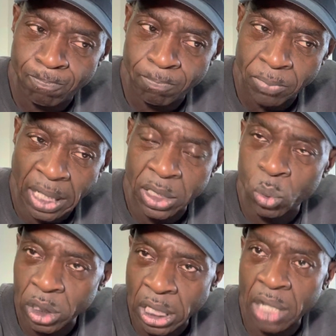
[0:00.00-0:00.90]
This is
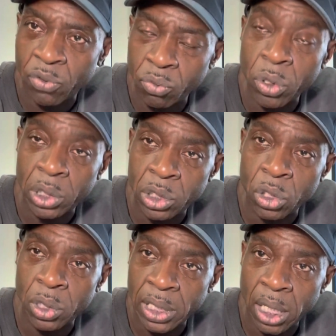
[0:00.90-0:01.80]
what's going through Rudy
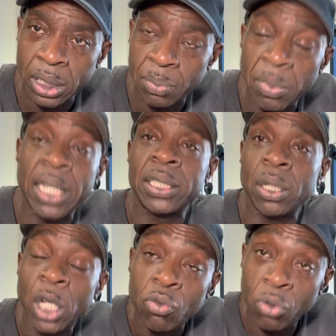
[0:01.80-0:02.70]
Giuliani's mind. So
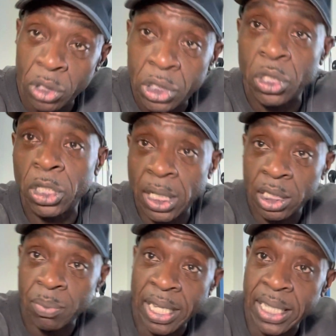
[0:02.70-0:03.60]
Rudy
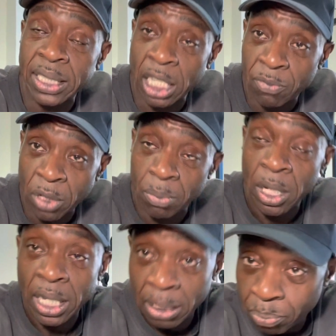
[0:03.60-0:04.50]
Giuliani's making stuff up,
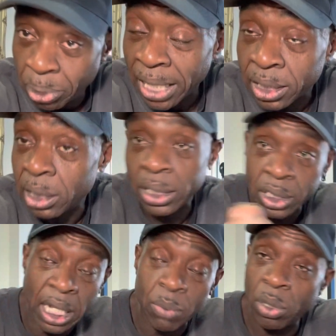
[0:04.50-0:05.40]
blatantly just
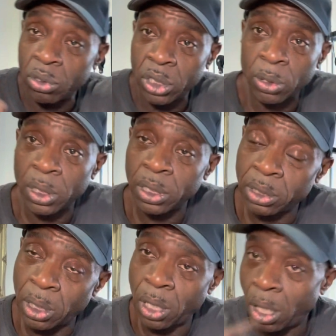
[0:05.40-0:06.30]
saying, well,
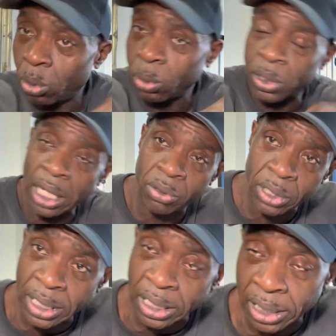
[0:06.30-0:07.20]
the whole January
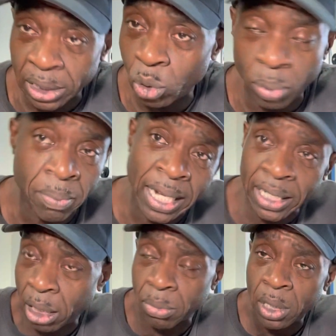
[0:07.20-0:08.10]
the 16th has all been made
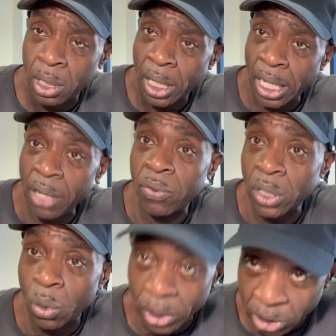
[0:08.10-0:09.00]
up. Even
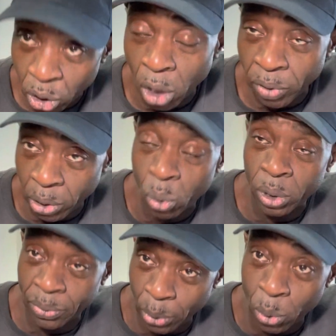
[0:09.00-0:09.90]
though we saw it
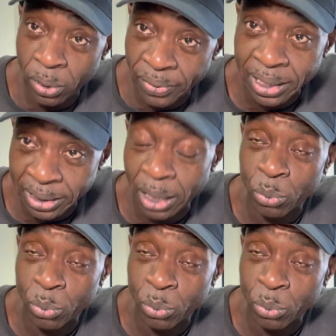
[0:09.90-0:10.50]
all of ourselves.